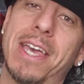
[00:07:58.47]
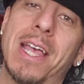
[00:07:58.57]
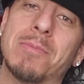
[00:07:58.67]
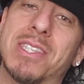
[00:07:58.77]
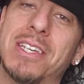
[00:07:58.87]

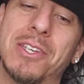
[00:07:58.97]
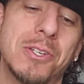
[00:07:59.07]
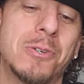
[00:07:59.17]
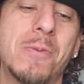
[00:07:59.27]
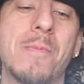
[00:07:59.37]

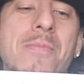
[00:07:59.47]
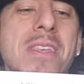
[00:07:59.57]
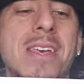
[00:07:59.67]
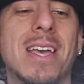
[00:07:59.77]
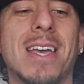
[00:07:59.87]
MCU,
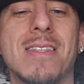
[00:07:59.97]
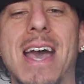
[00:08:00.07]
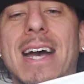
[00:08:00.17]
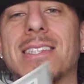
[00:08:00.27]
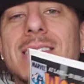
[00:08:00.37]
and
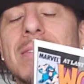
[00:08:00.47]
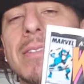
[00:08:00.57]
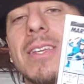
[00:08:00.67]
that's